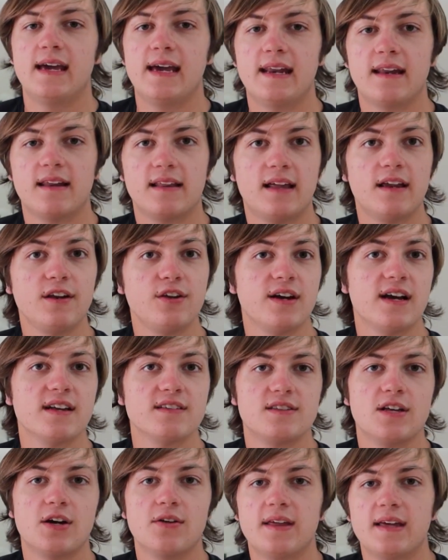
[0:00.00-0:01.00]
And a lot of you
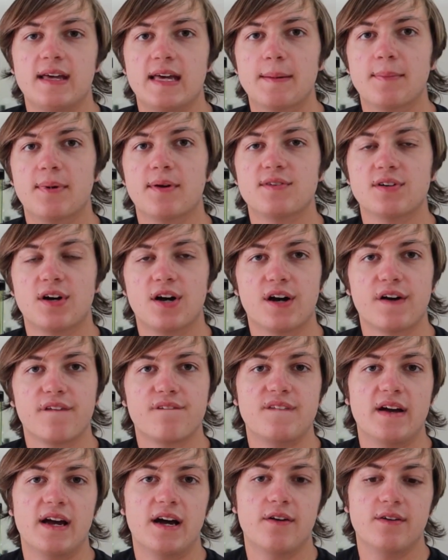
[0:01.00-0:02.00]
guys know that hippos are
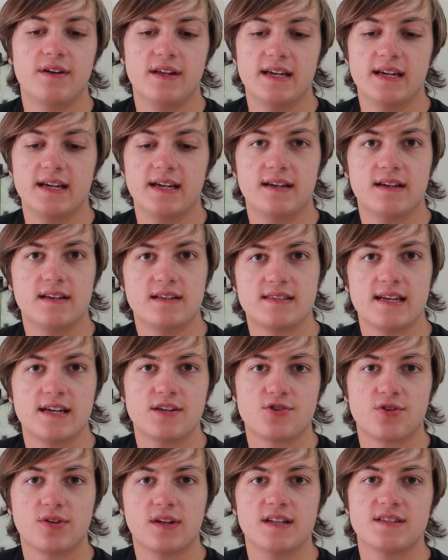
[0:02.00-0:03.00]
found in
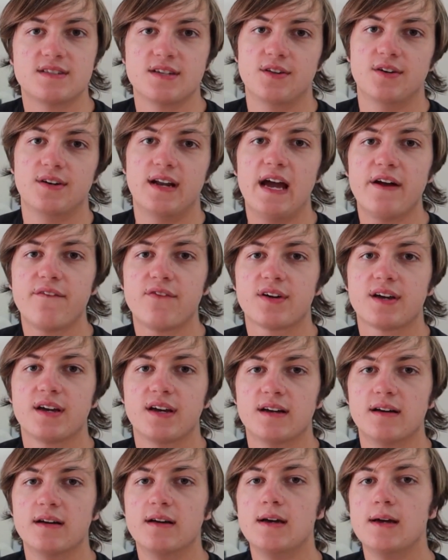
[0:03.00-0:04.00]
Central and Southern
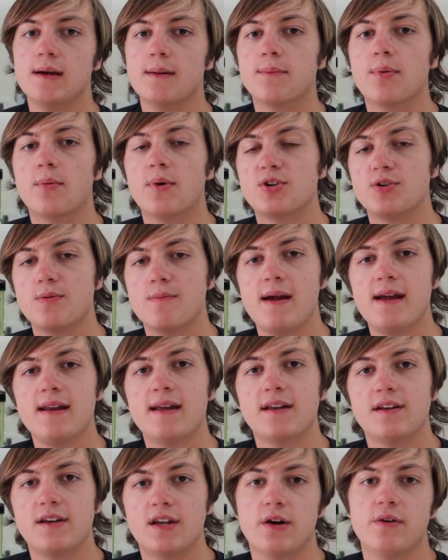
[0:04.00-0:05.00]
Africa, but what you may
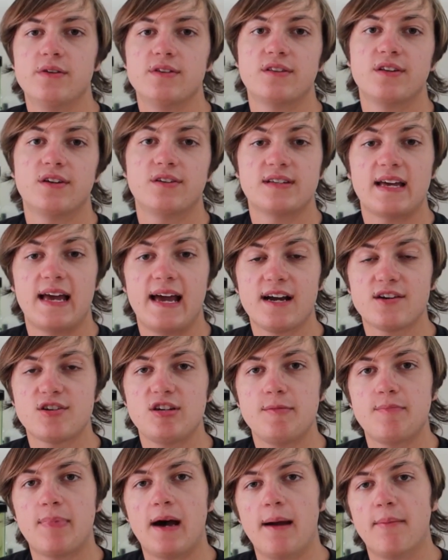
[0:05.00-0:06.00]
not know is that there's
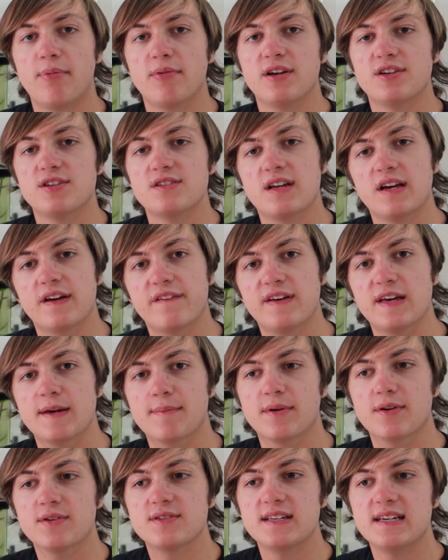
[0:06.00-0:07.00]
actually a population of
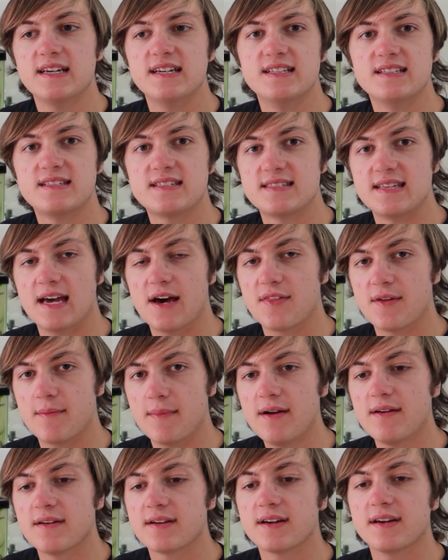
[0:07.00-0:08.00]
hippos in South
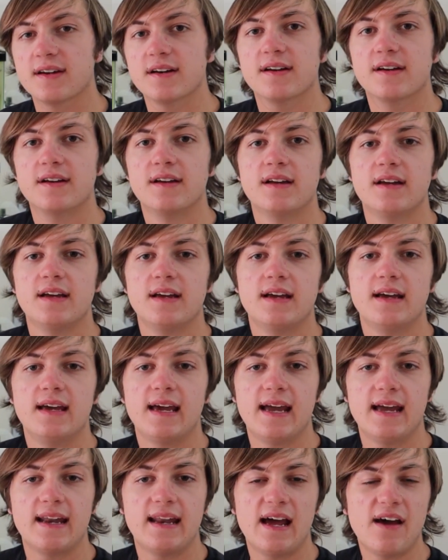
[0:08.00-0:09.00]
America.
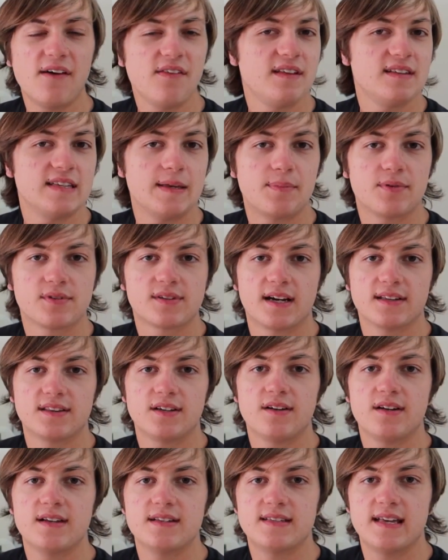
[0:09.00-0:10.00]
And how these hippos got
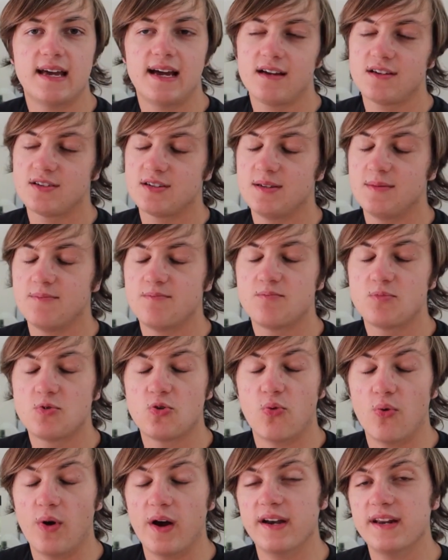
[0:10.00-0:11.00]
there is actually
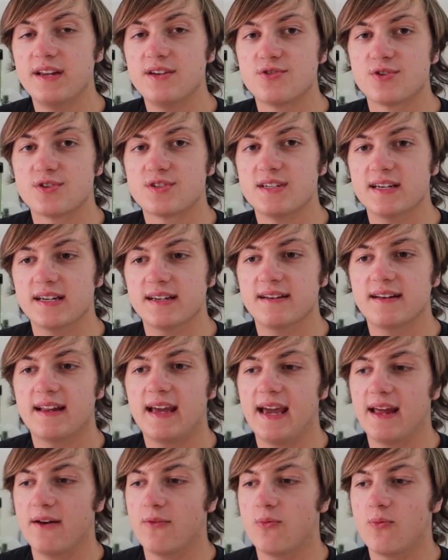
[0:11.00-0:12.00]
quite interesting.
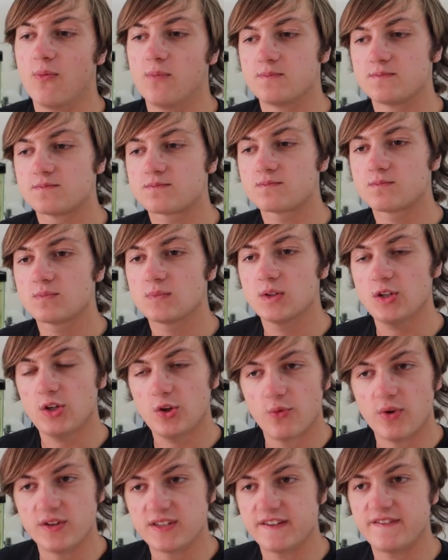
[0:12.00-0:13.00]
And
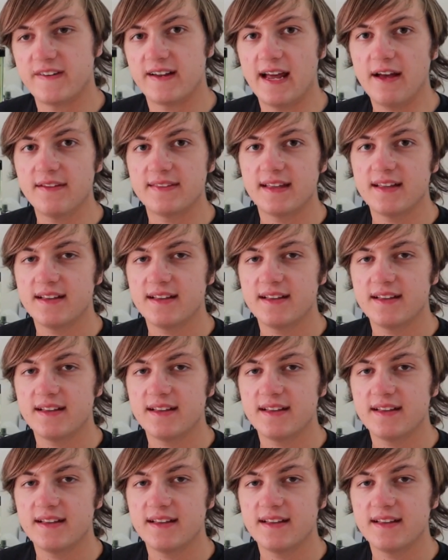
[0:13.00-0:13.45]
once I found